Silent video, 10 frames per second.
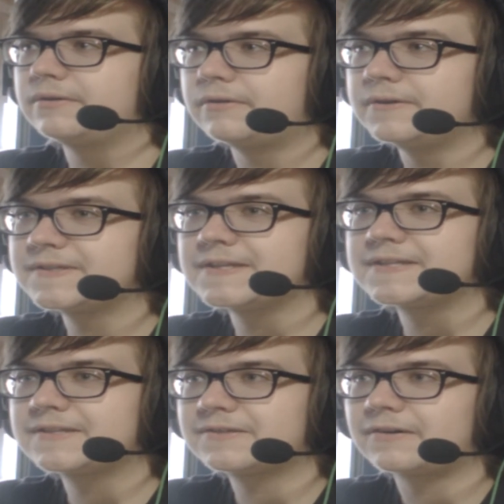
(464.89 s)
Urza
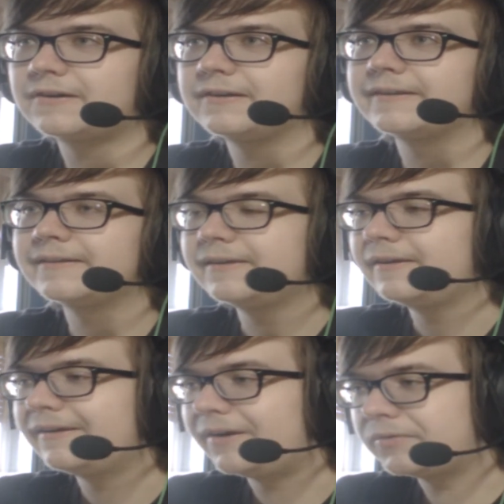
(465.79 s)
Scarlet.
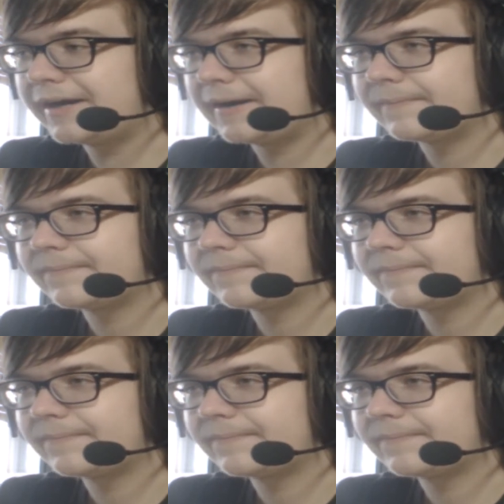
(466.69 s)
Okay.